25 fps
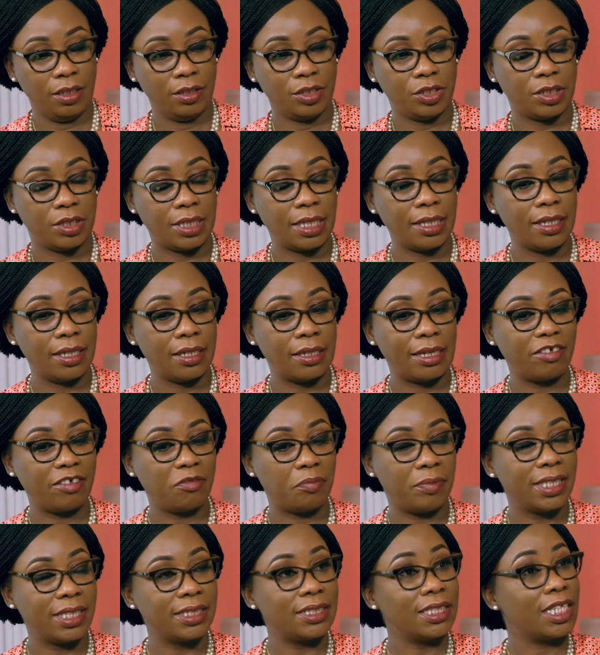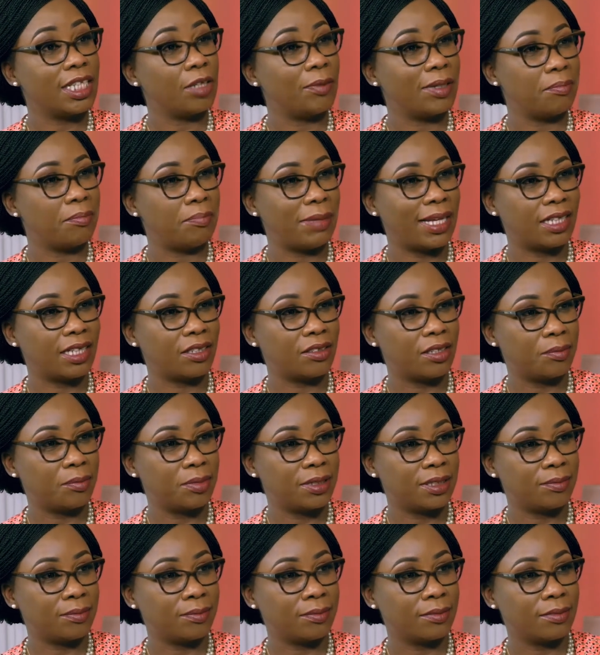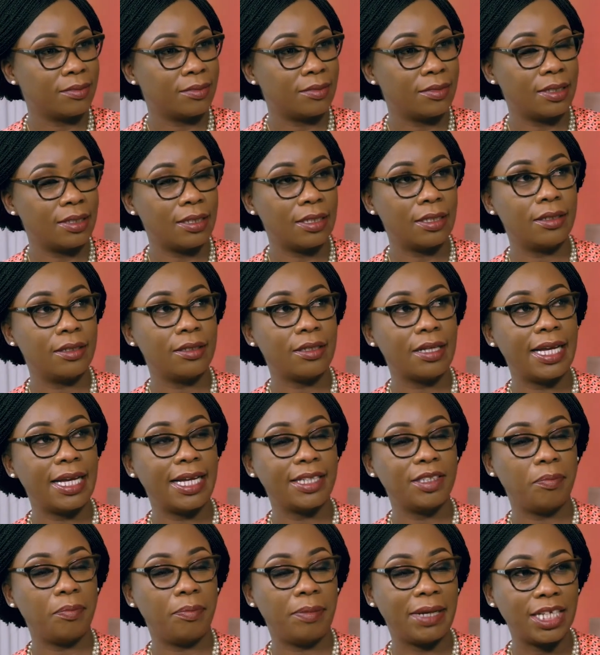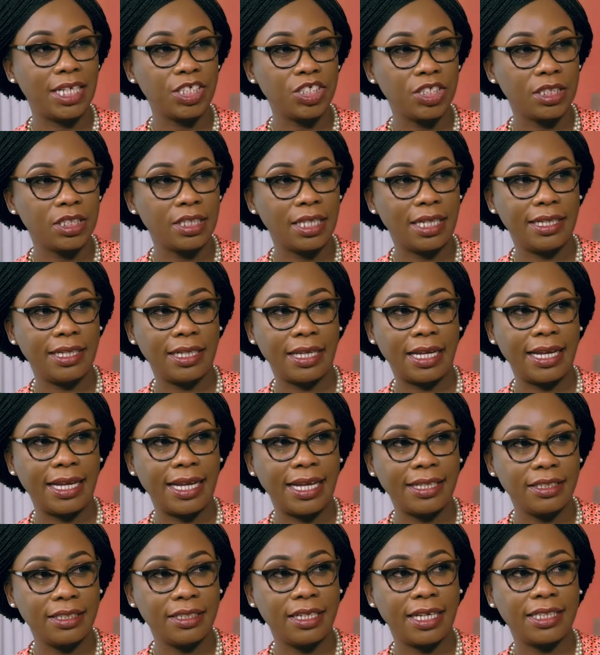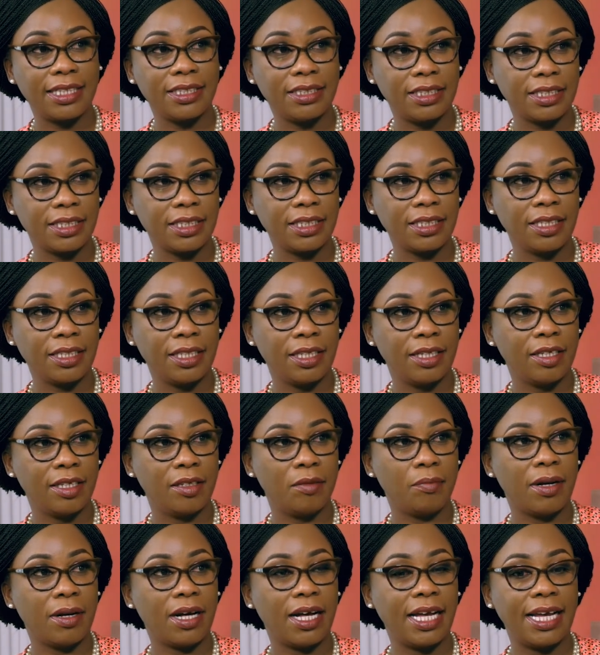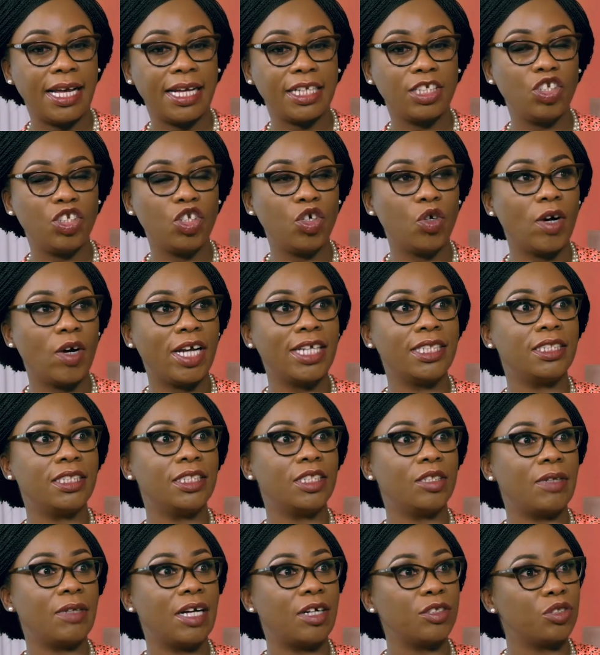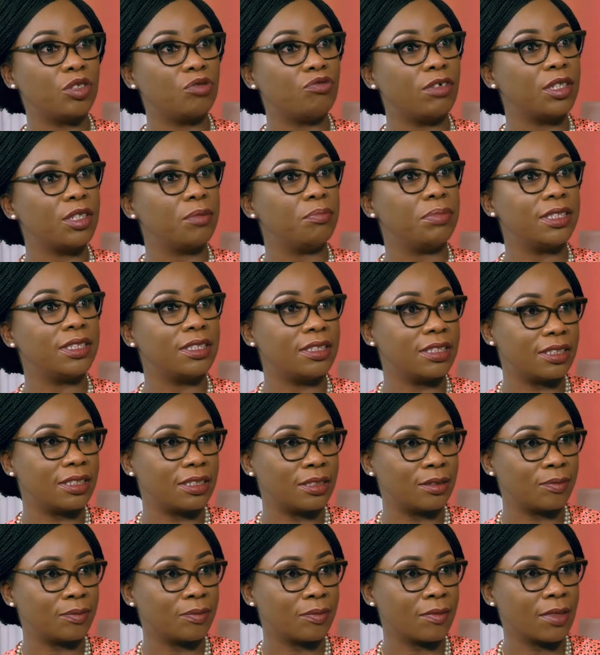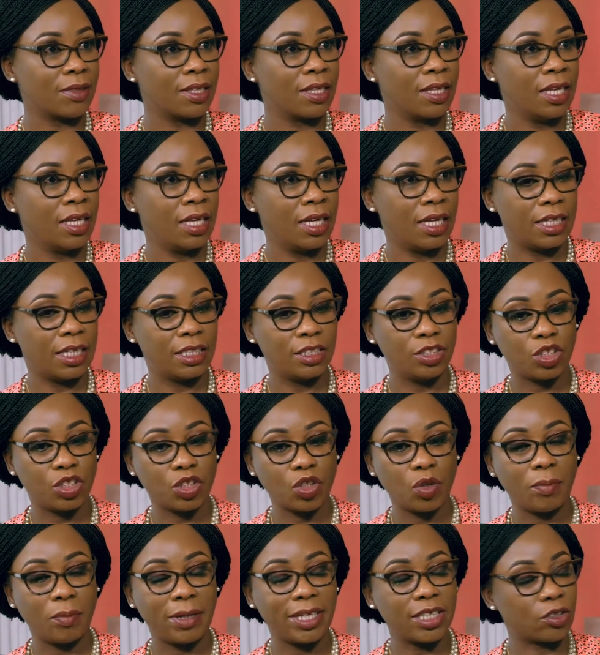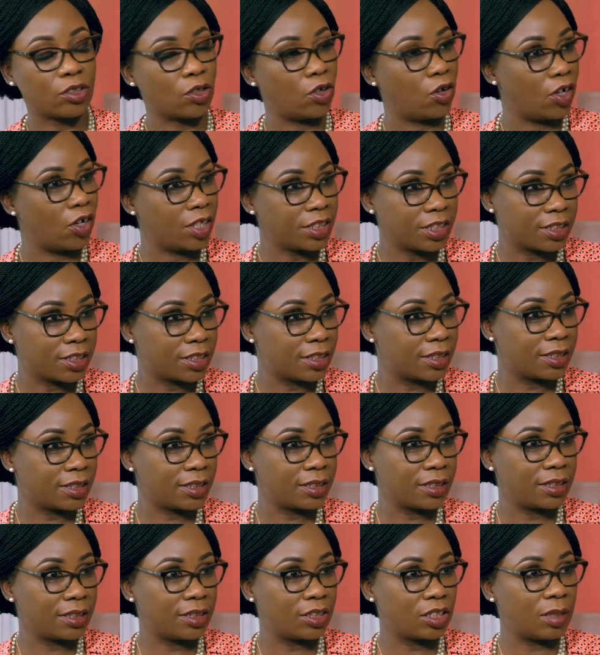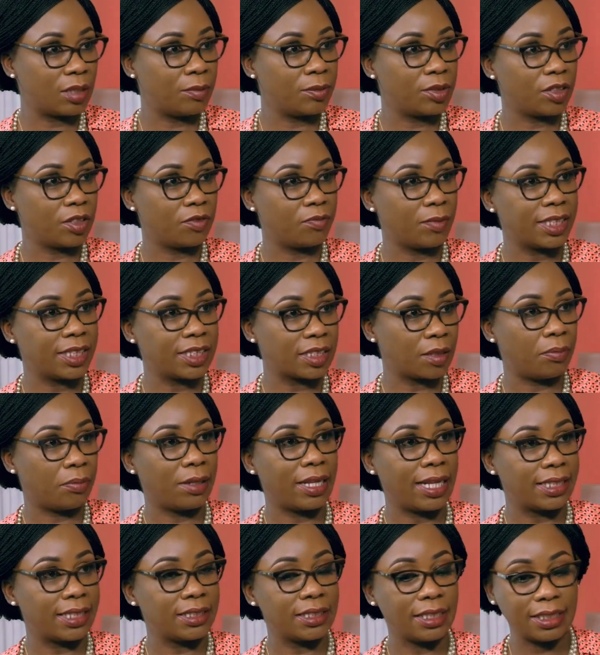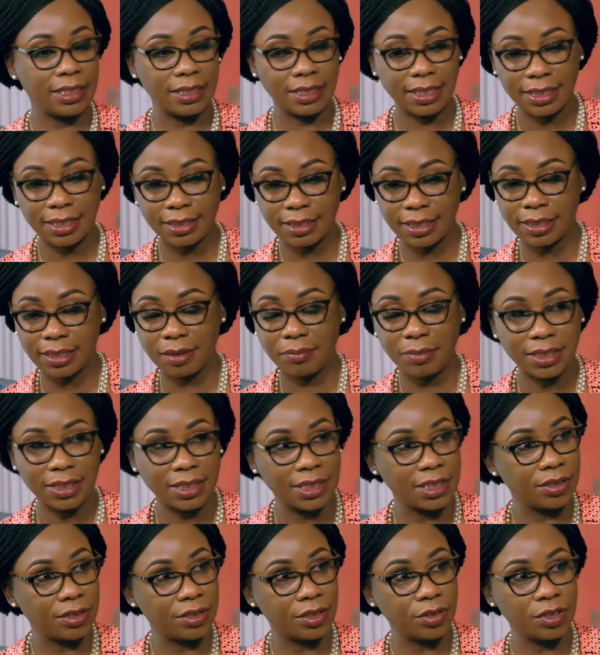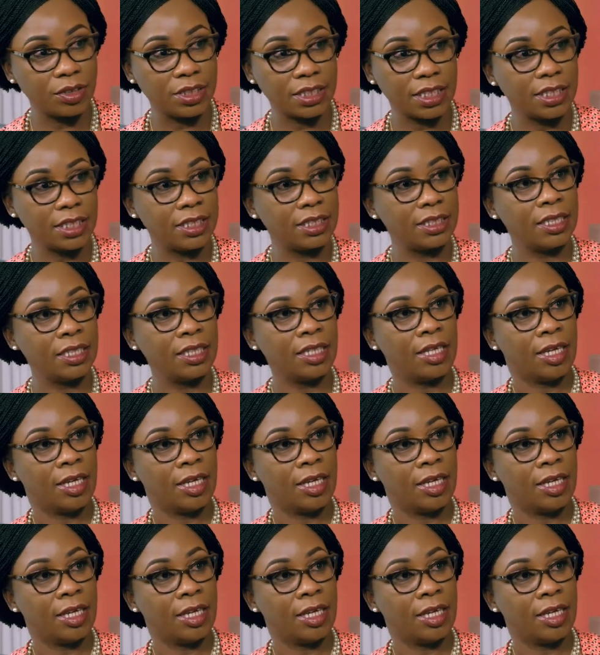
Chitenge Life basically went bankrupt. I had a passion, I had an idea, but I had no idea of how to run a business. And so my costs in terms of my supply chain, getting the materials in,